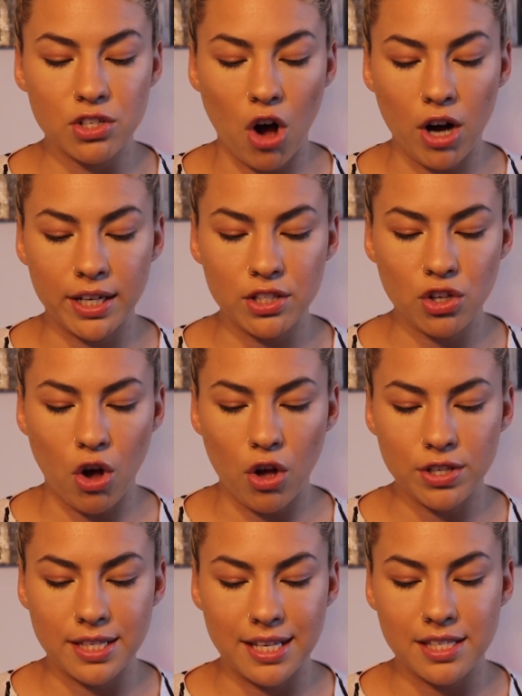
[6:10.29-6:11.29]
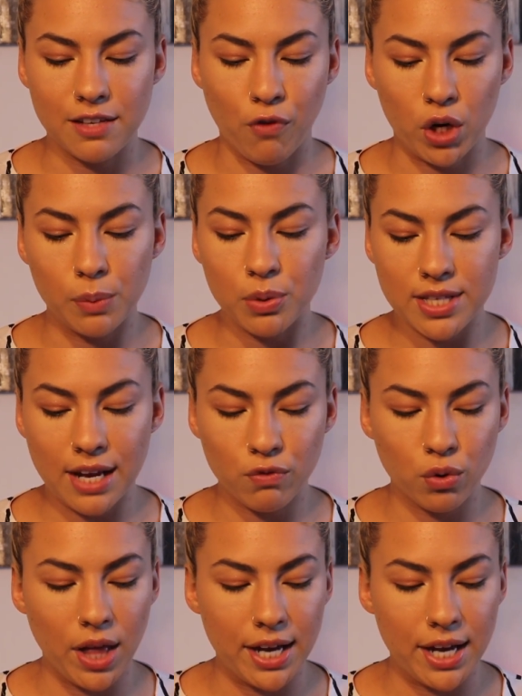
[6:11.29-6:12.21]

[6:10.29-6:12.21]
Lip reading: Goggins calls this the 40% rule,